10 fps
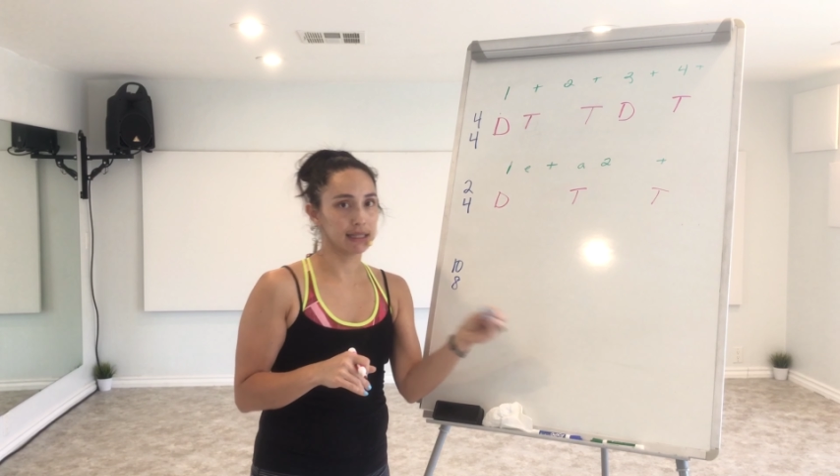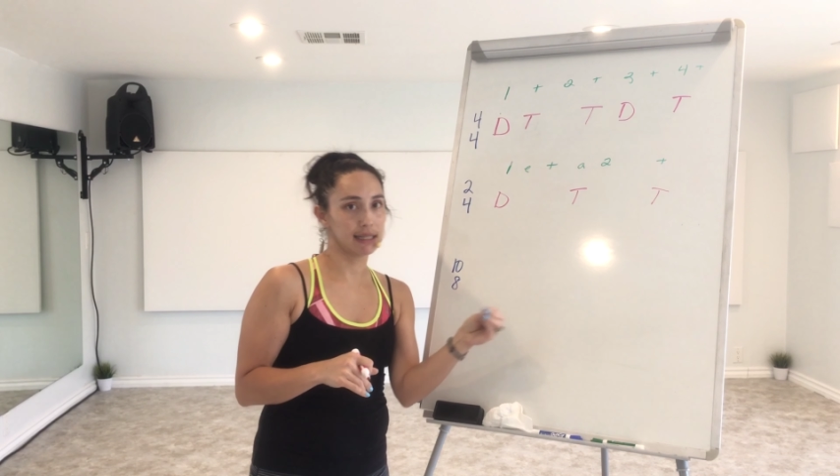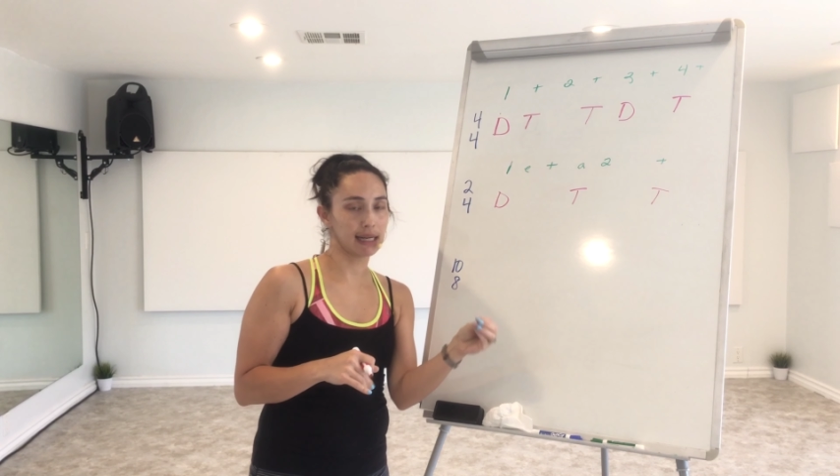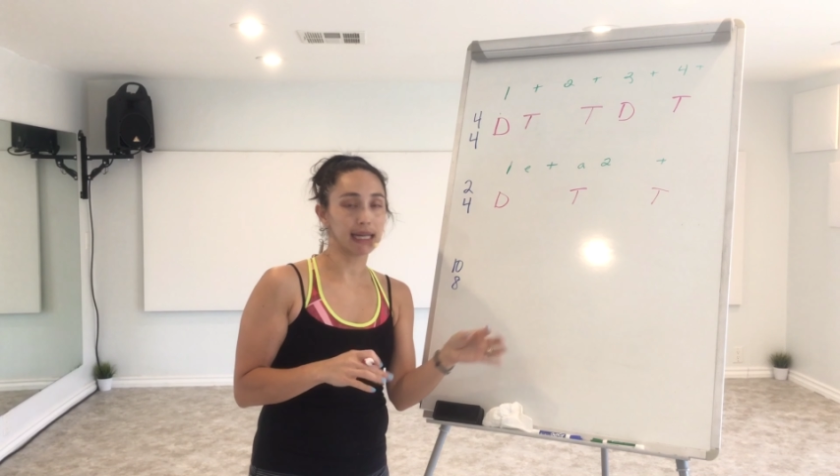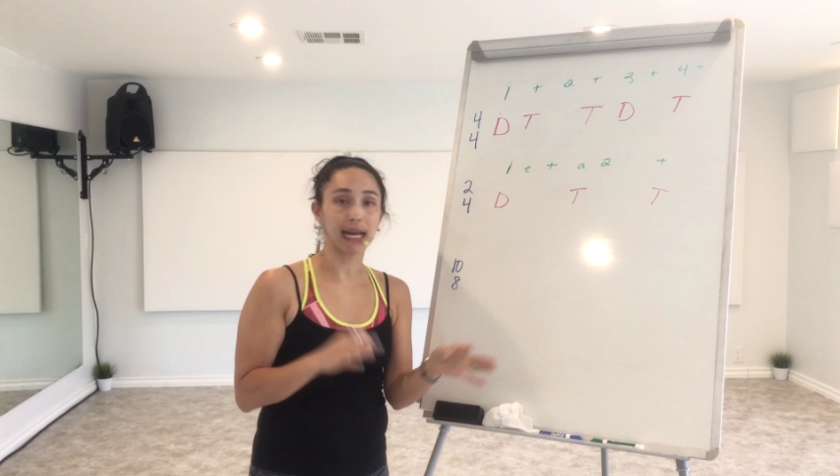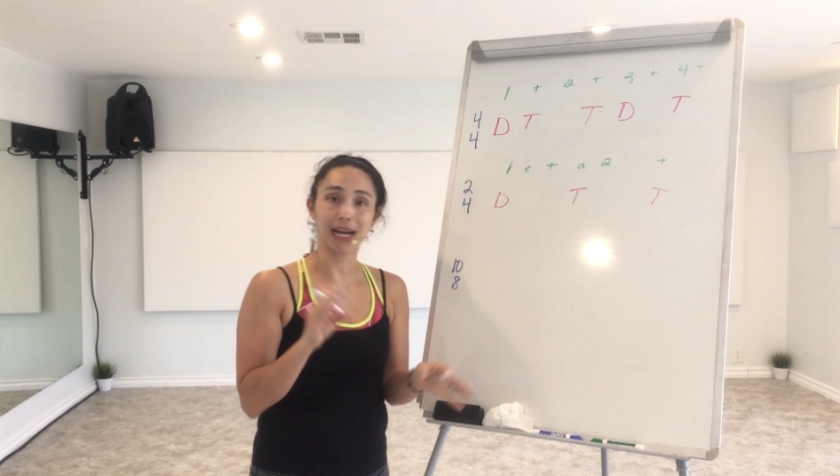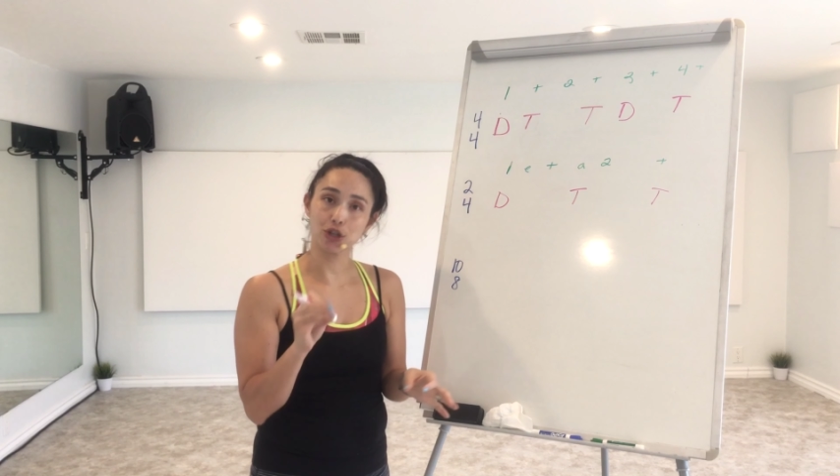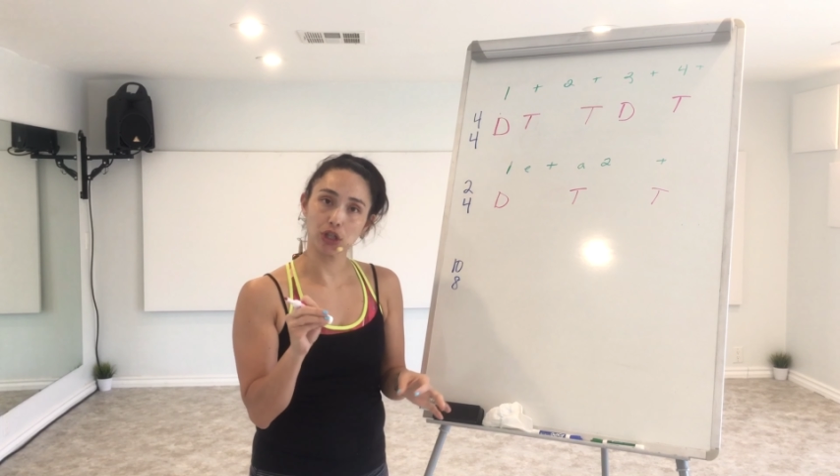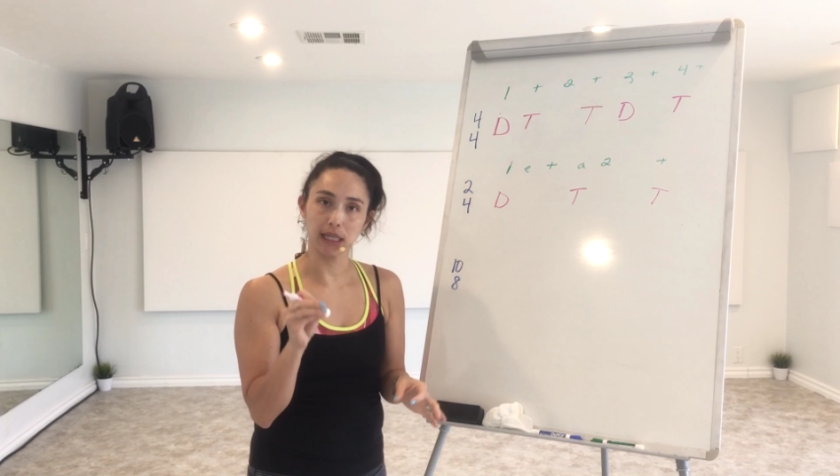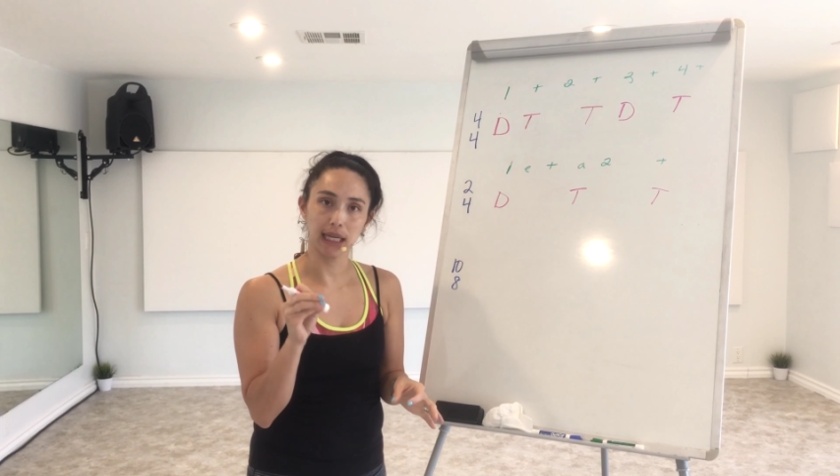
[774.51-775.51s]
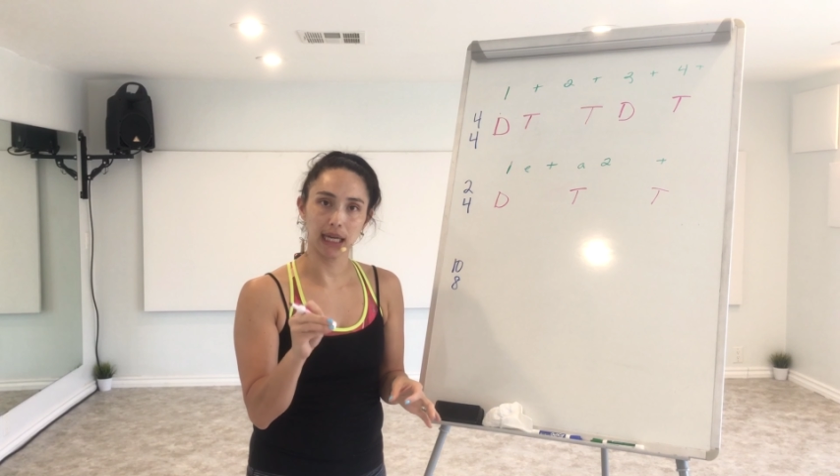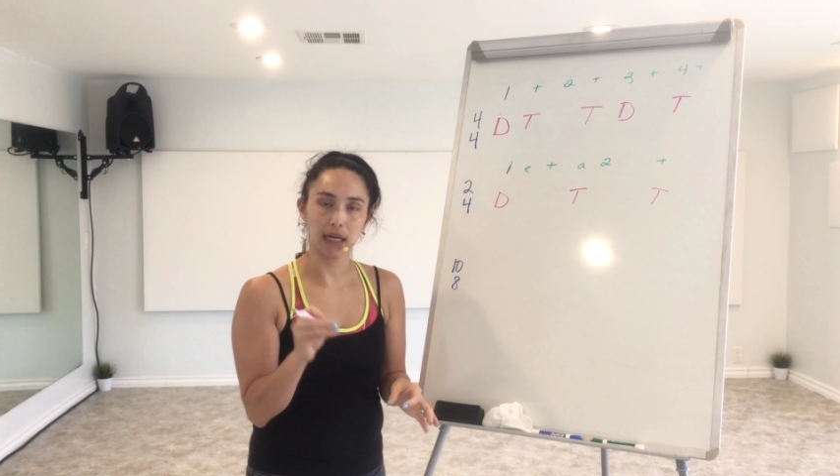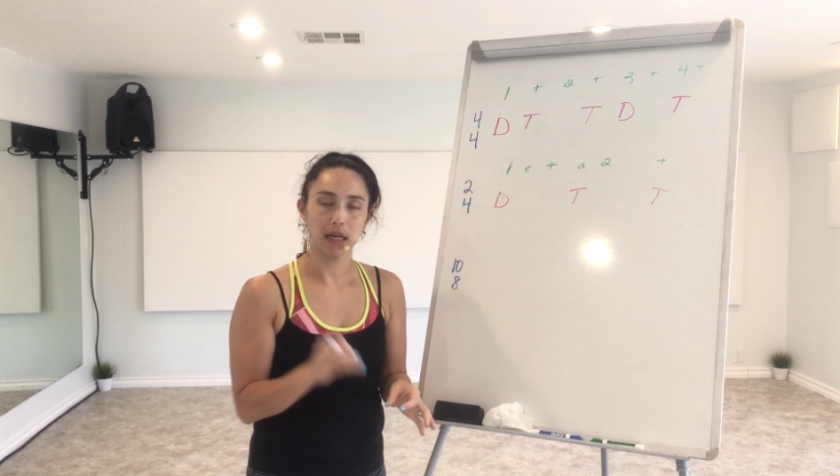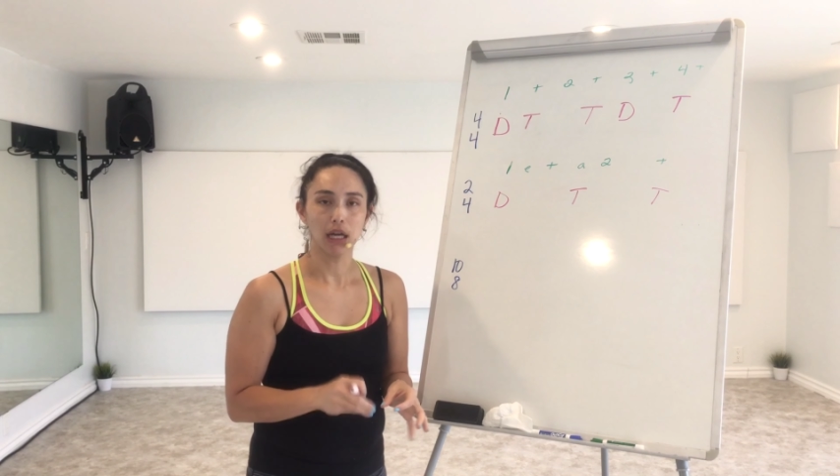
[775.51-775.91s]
tech, and actually hit